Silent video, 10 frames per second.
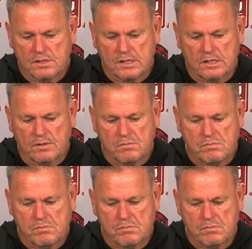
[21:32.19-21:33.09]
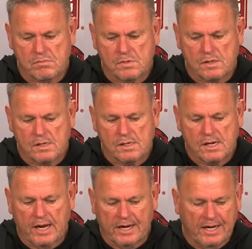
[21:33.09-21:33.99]
um,
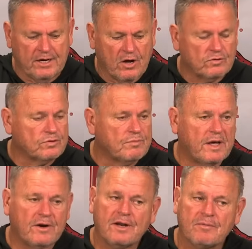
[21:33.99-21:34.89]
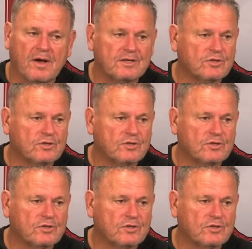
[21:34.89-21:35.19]
and he knows them better than anybody.